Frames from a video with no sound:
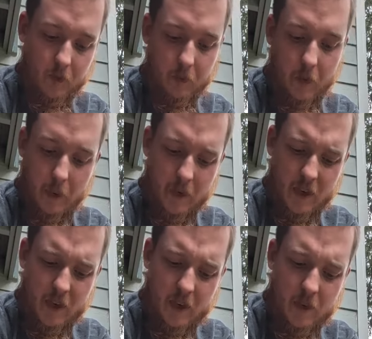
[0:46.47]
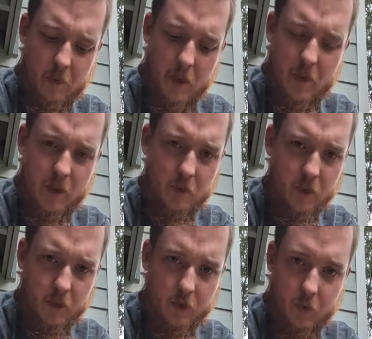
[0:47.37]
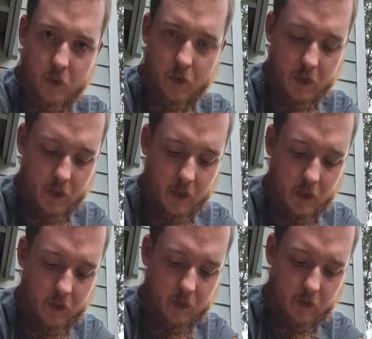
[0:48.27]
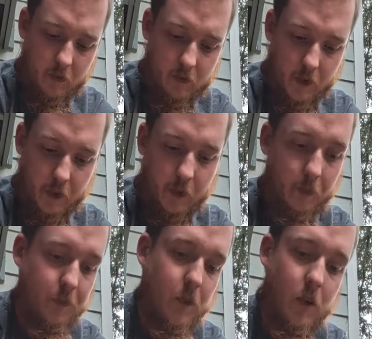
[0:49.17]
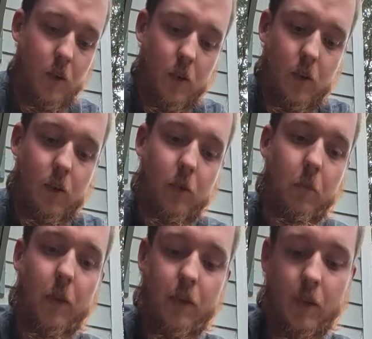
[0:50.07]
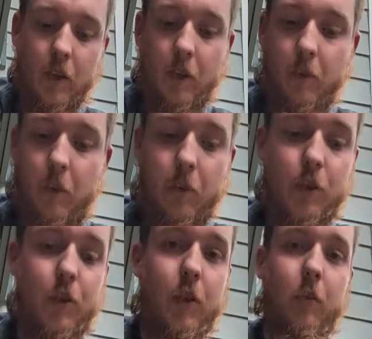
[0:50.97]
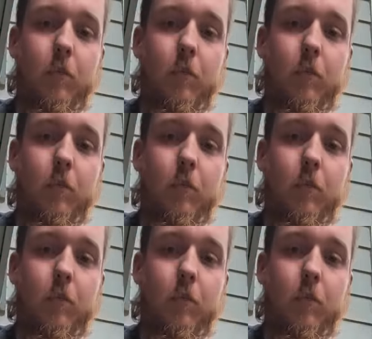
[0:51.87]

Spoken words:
maybe a smaller smoke grenade. I don't know. But I'm just gonna